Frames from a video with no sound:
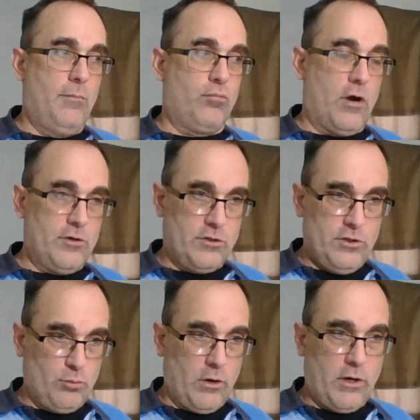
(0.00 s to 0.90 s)
project
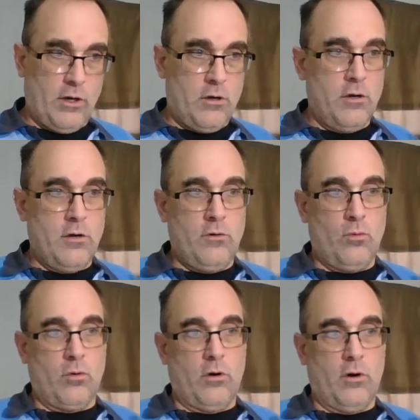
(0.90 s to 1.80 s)
she's working on
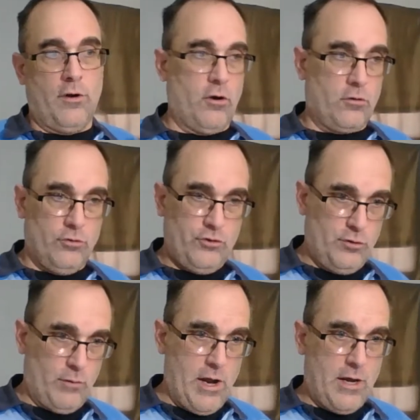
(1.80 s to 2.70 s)
or an article
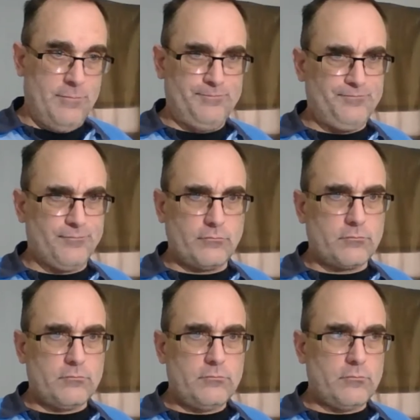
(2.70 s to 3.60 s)
she's read
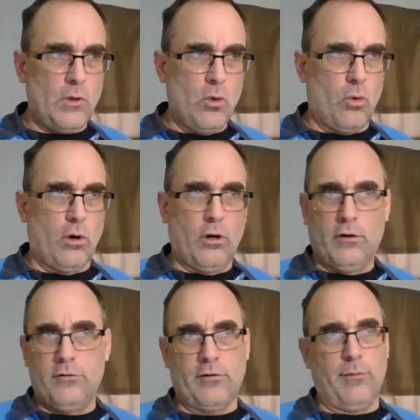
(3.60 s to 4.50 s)

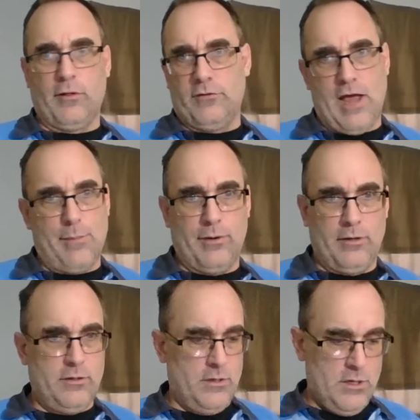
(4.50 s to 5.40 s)
or something that's
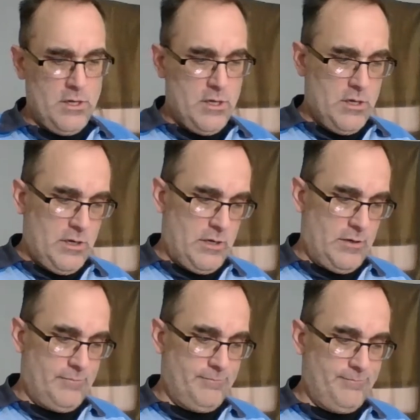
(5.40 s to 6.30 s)
happened,
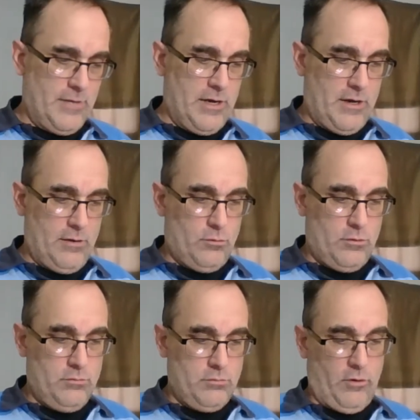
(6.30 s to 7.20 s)
um, and I
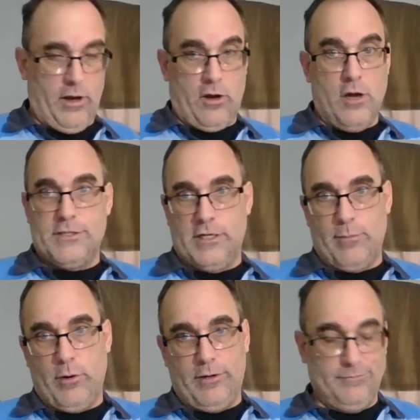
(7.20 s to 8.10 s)
will create content about it.